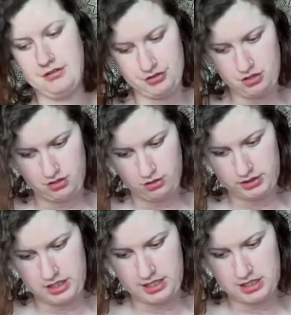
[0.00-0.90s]
If you don't know
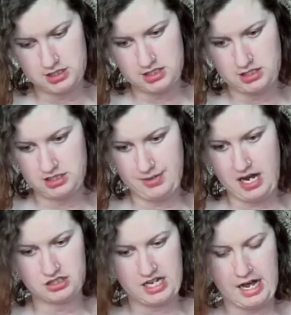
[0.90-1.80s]
what that is, it is
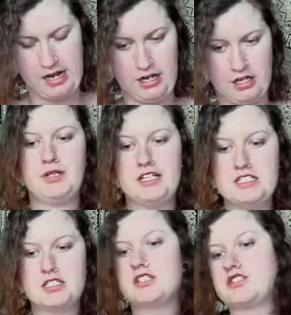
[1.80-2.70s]
about a
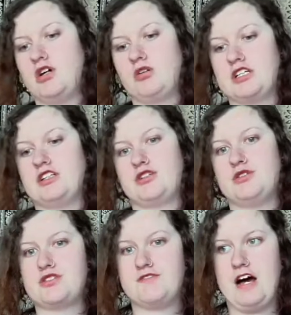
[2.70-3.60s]
police consultant
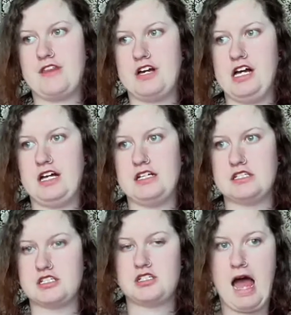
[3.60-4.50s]
whose father
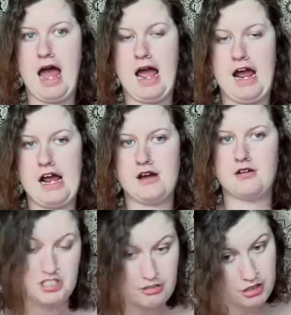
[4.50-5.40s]
is a
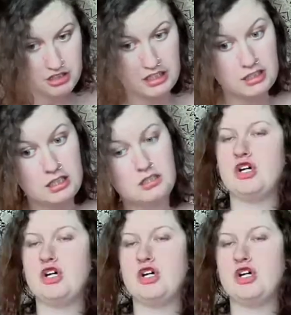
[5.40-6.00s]
serial killer,